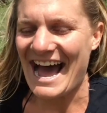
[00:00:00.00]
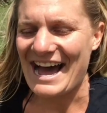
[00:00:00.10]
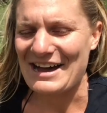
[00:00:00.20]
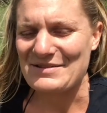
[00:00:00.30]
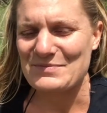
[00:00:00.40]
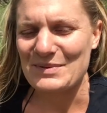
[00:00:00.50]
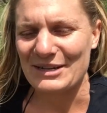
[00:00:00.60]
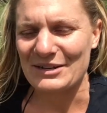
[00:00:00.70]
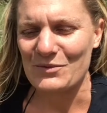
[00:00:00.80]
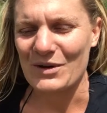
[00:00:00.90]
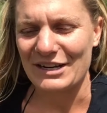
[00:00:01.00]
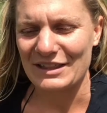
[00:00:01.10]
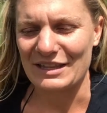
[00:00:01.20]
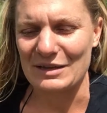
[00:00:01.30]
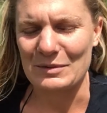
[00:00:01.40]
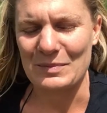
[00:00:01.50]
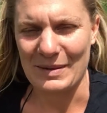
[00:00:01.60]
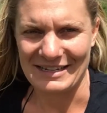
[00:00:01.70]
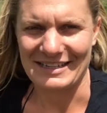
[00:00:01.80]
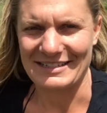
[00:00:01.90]
But one of the
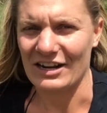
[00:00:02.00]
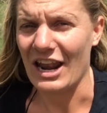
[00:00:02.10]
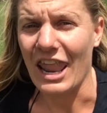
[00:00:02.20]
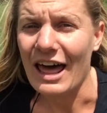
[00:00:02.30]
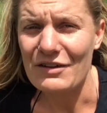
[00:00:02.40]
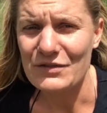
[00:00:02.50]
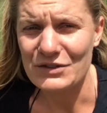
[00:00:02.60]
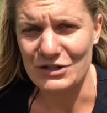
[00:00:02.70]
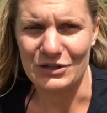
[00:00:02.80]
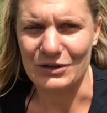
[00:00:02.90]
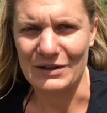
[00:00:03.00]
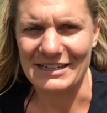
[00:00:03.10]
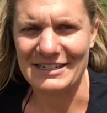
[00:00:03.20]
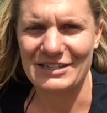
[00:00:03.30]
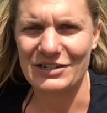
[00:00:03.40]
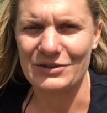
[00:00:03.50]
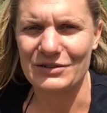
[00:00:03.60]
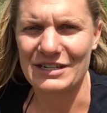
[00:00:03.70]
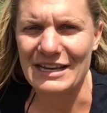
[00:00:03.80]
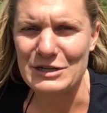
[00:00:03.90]
pieces that I love to do is to
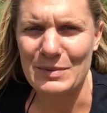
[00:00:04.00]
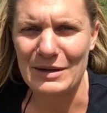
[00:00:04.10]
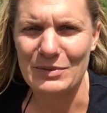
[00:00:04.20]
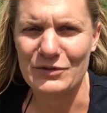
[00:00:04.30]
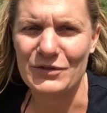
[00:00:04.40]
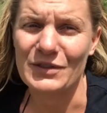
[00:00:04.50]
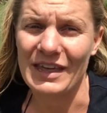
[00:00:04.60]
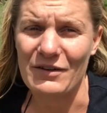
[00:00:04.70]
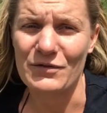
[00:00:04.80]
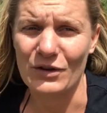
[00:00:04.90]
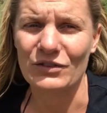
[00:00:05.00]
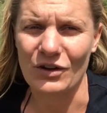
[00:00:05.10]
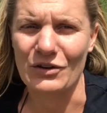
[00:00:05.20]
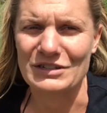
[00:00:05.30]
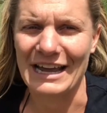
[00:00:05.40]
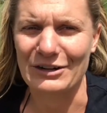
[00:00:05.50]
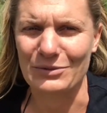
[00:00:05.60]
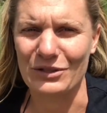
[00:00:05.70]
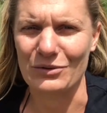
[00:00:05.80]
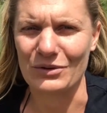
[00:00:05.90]
teach people for that first contact
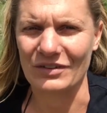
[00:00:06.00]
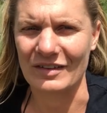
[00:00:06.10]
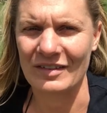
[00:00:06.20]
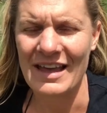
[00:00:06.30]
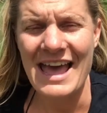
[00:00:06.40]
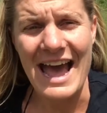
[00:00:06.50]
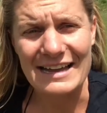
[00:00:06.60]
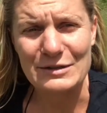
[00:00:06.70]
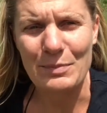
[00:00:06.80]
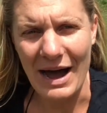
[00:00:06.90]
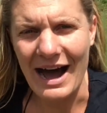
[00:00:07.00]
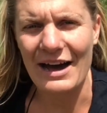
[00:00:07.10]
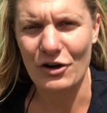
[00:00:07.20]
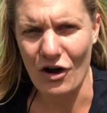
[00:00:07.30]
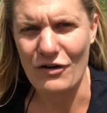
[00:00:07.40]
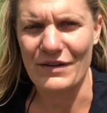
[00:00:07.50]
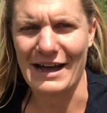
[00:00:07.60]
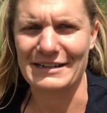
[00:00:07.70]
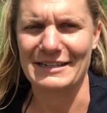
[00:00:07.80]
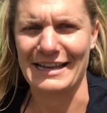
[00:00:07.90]
with horses as part of
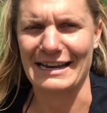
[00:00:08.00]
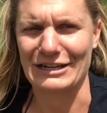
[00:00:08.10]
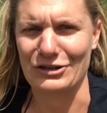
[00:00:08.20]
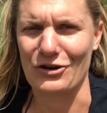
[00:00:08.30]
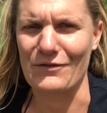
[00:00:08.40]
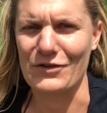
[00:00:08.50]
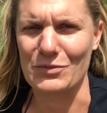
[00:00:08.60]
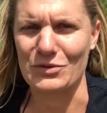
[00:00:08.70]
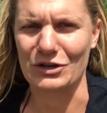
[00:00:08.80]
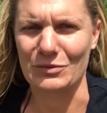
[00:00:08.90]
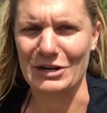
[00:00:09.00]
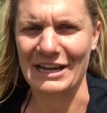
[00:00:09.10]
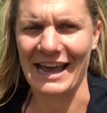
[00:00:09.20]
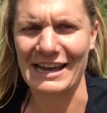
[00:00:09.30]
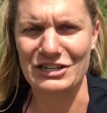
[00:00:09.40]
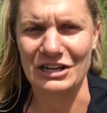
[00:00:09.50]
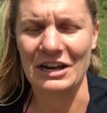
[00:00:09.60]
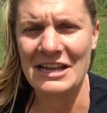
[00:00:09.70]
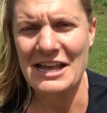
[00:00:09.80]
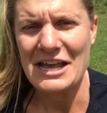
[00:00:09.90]
understanding your nonverbal communication.
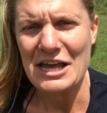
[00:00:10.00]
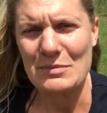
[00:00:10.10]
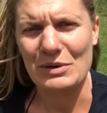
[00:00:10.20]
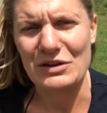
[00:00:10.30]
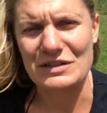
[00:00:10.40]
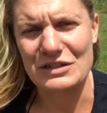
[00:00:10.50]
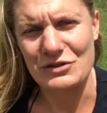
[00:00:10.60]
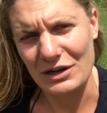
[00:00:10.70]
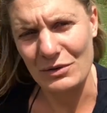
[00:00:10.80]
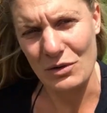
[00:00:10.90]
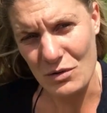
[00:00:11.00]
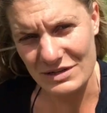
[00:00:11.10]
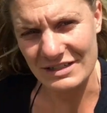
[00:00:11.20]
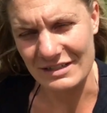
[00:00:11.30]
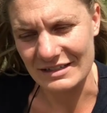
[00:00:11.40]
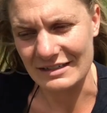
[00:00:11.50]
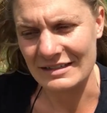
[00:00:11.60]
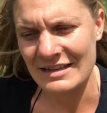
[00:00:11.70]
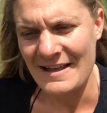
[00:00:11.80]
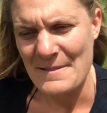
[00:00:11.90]
Because the trick with horses
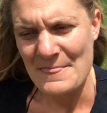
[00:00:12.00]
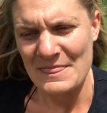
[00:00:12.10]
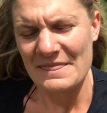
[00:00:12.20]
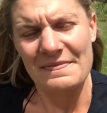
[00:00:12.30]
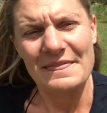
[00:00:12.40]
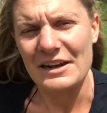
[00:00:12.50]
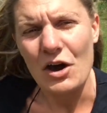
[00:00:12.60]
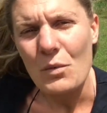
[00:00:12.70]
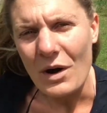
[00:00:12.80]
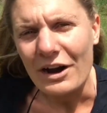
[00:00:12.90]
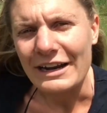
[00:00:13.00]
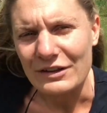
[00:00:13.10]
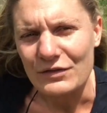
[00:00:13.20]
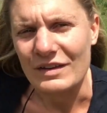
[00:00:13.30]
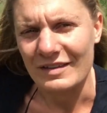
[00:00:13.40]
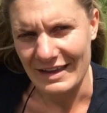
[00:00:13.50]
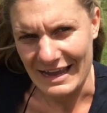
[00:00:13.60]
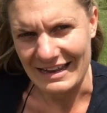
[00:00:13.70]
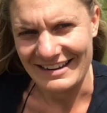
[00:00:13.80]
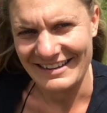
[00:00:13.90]
is they're not worried if you're
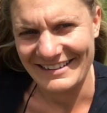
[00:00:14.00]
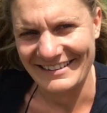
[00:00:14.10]
scared.